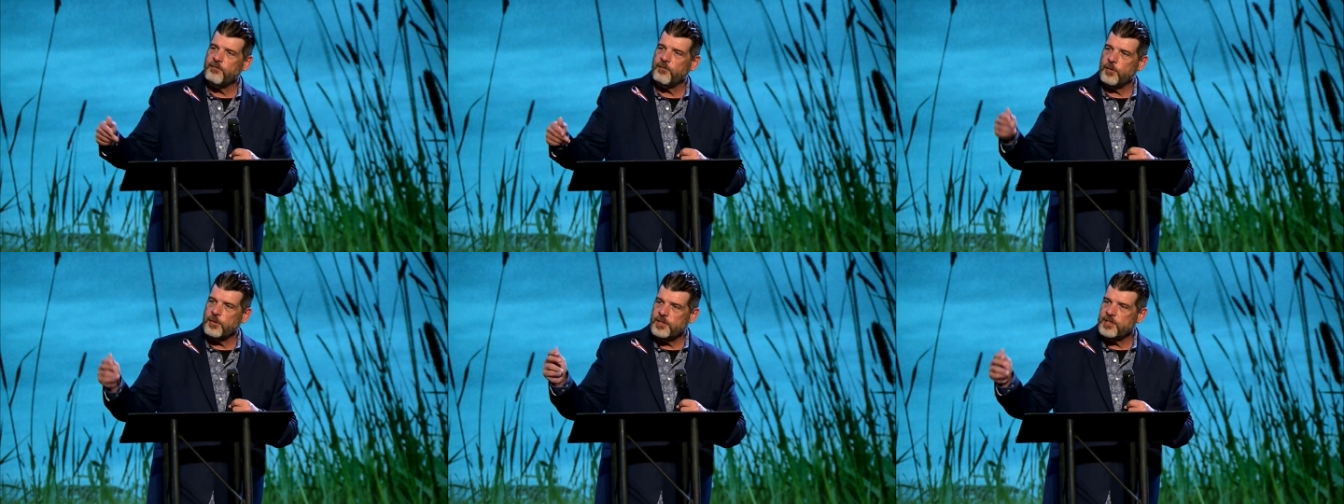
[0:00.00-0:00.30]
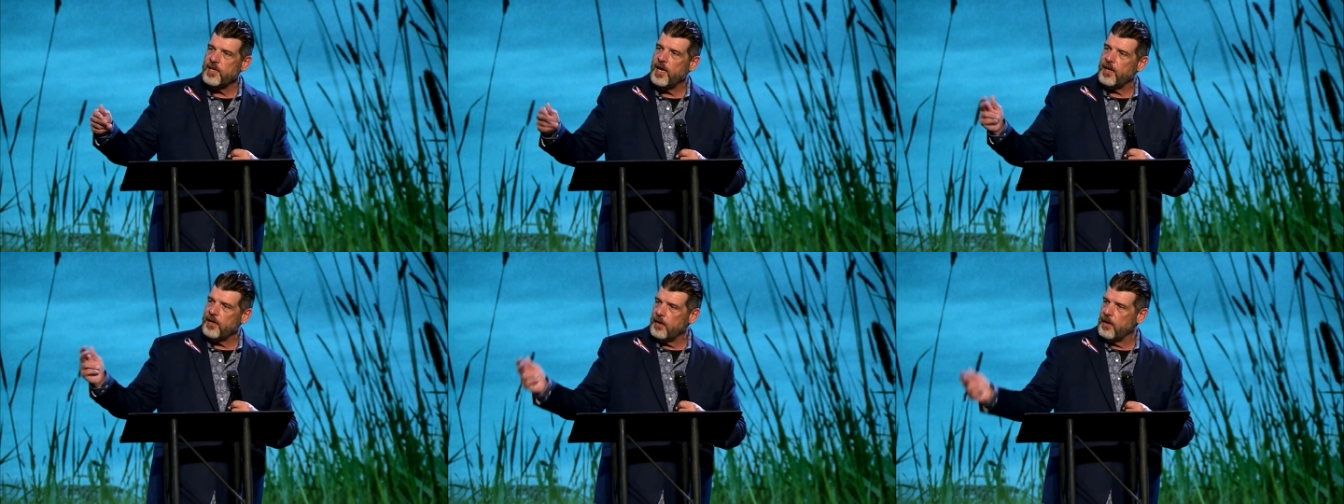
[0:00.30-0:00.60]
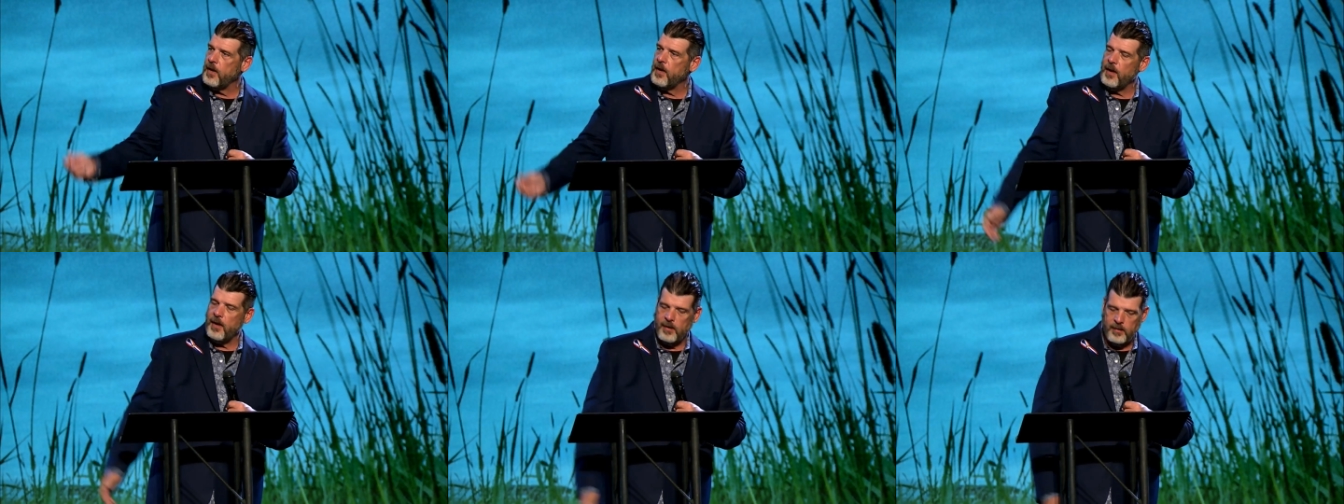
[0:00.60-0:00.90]
verse
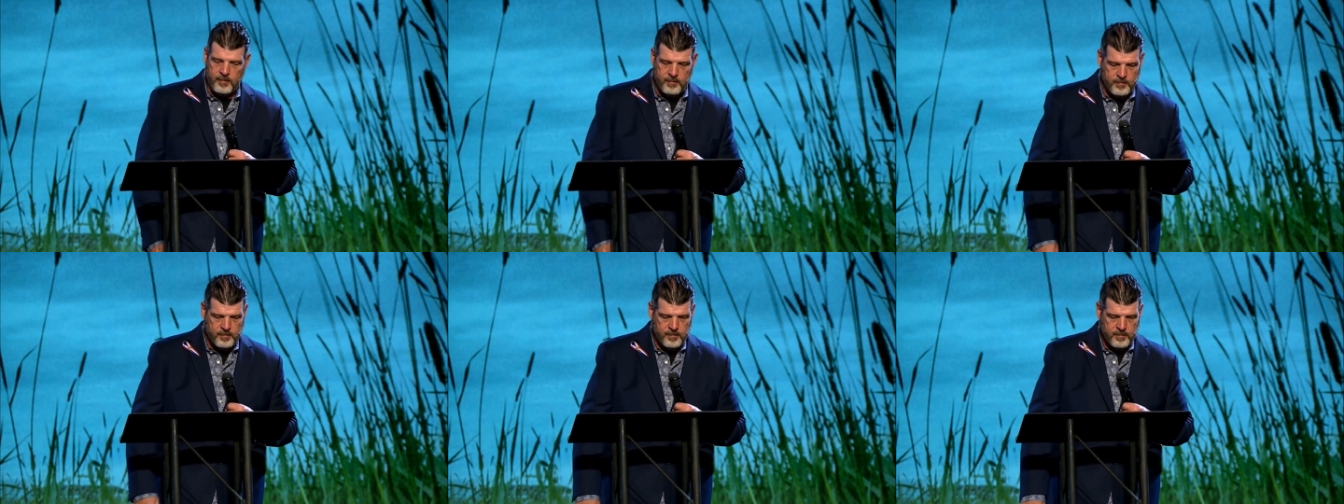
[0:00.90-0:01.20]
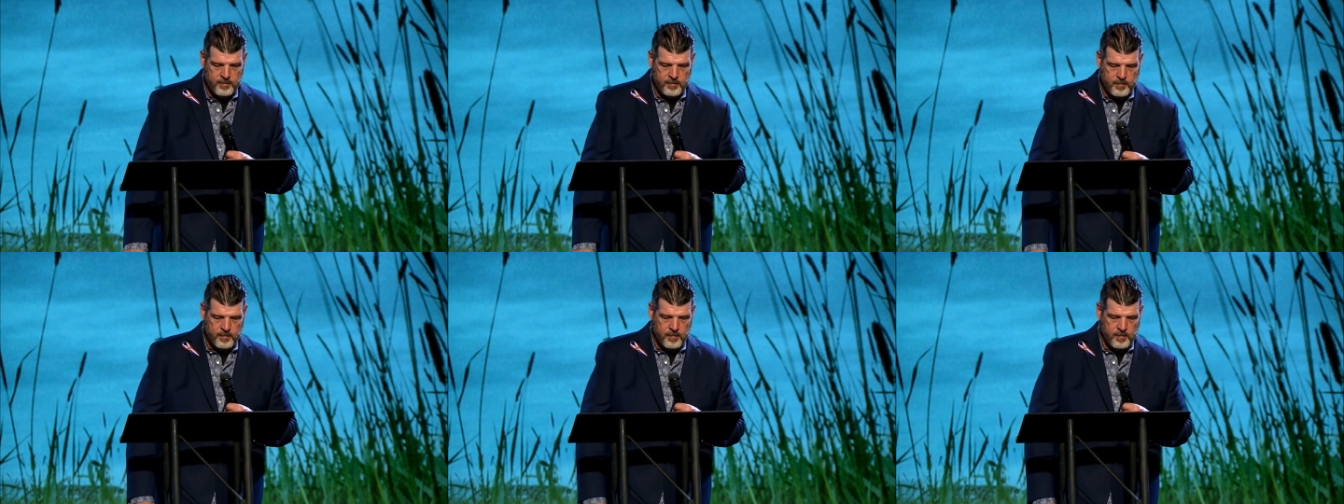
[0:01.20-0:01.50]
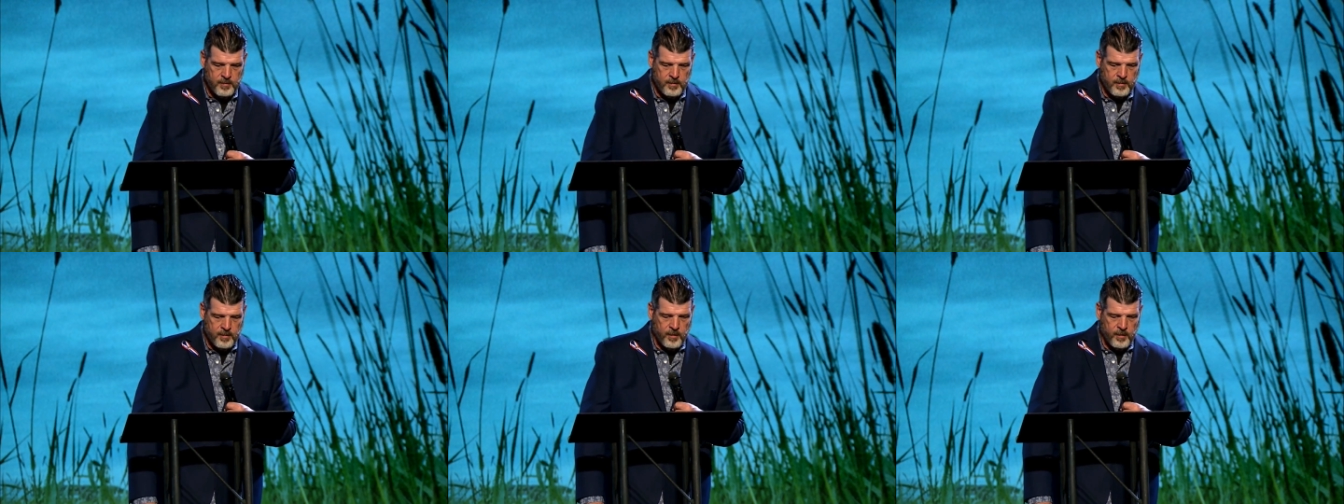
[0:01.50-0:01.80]
ninety-nine.
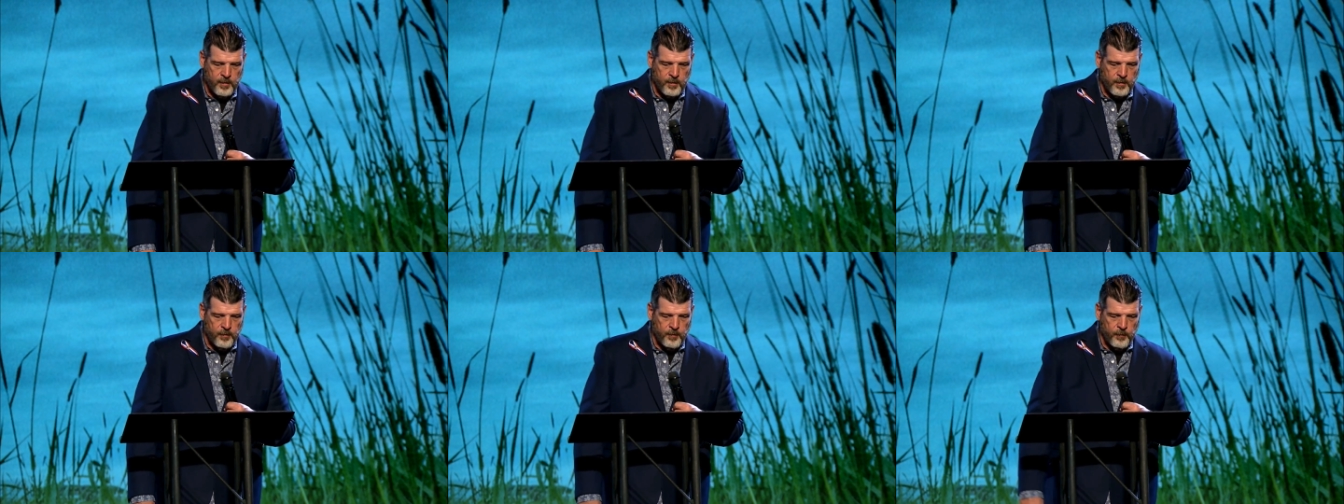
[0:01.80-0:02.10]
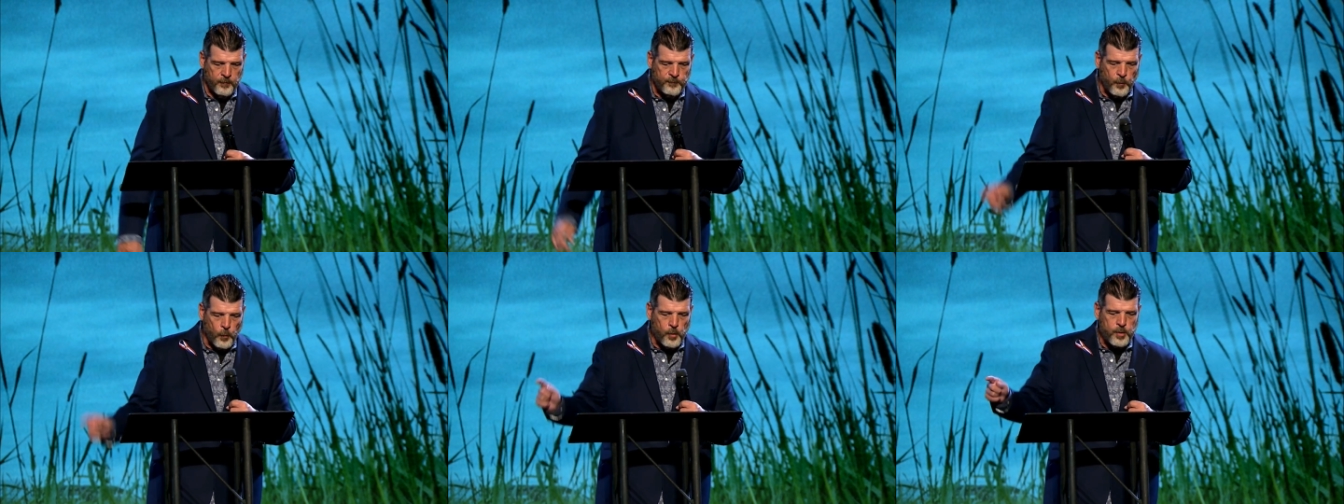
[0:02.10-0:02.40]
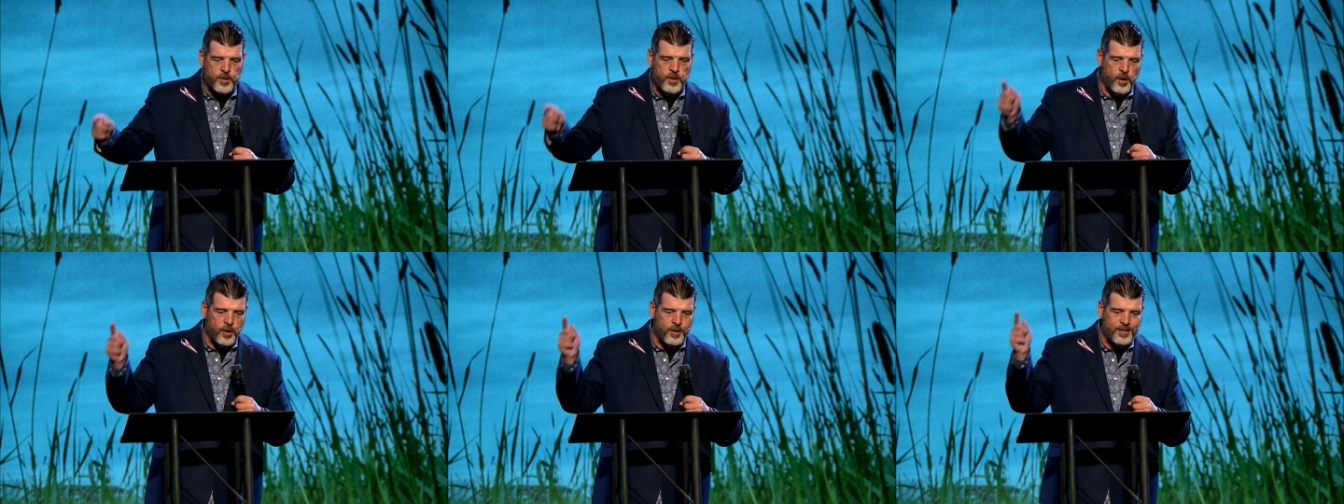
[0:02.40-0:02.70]
For
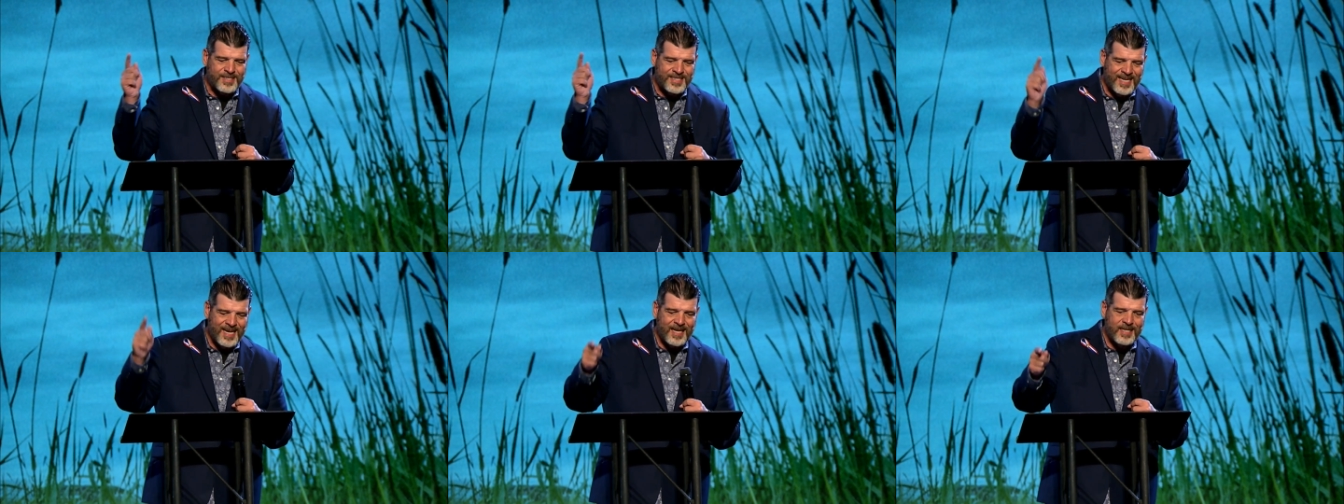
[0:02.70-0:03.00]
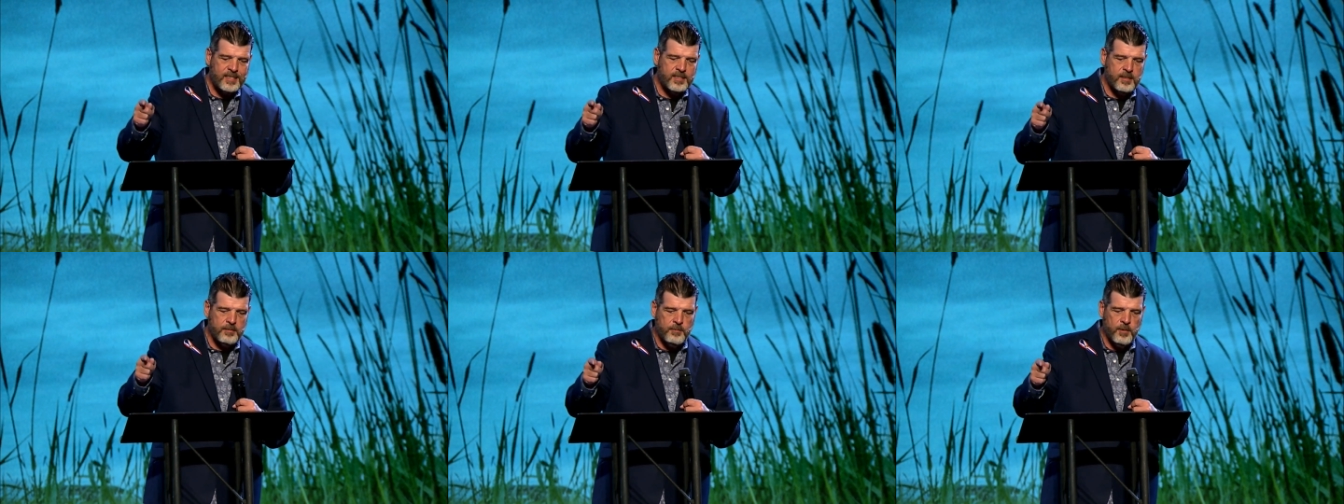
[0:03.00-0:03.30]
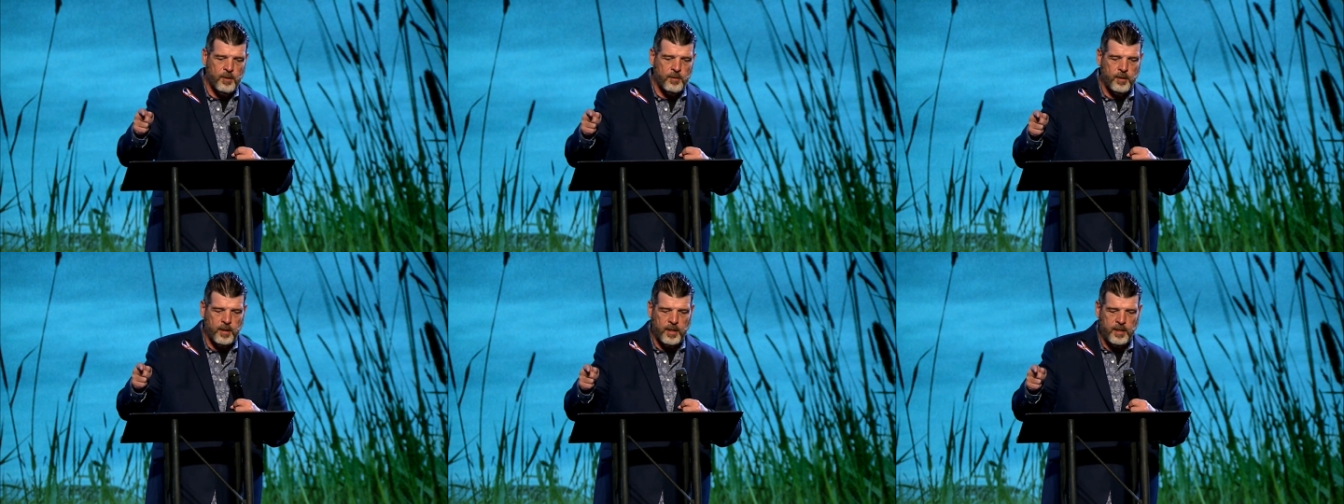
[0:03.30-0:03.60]
your
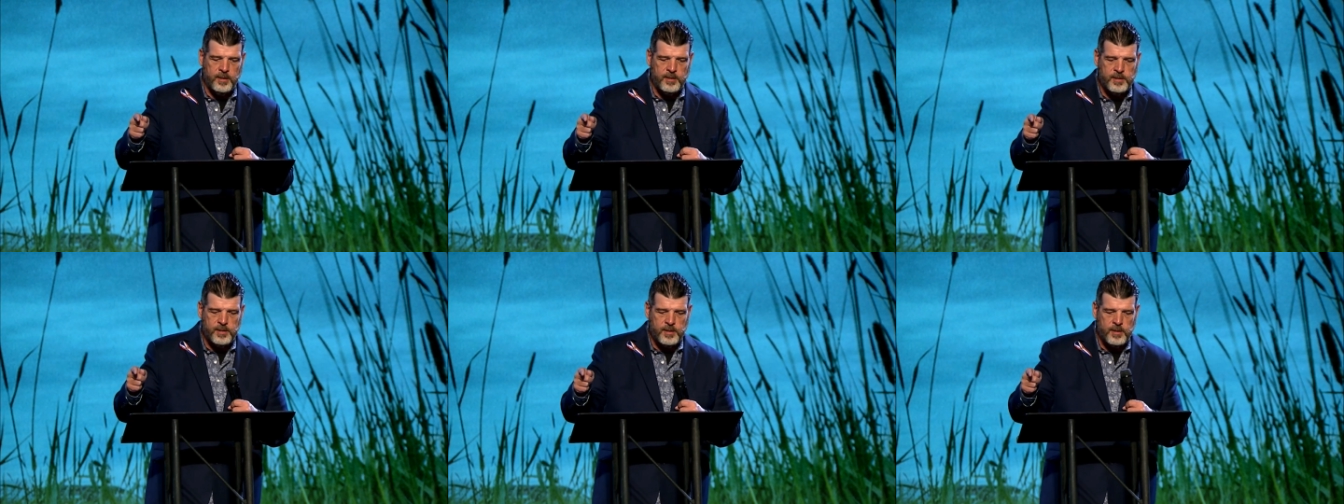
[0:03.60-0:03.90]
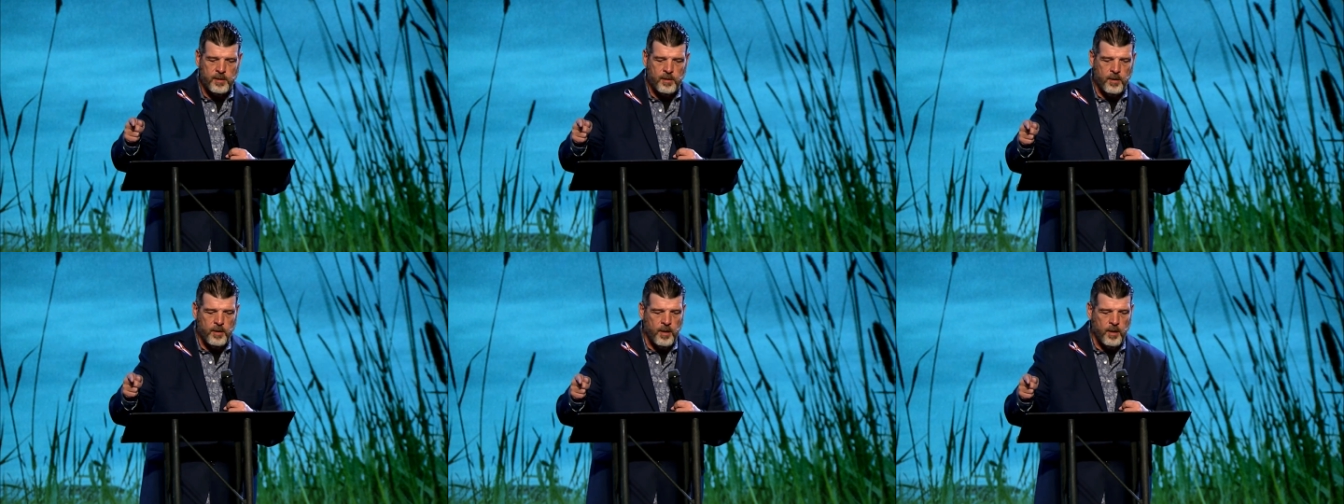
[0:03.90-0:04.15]
testimonies